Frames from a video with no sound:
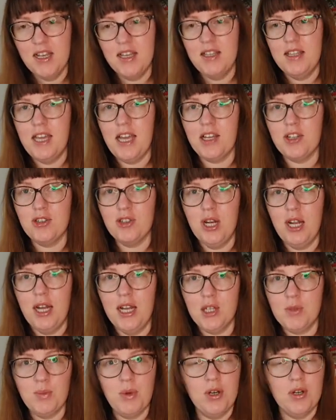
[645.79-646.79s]
the extra
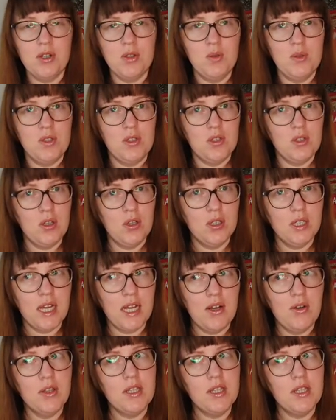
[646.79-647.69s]
large box was sold out.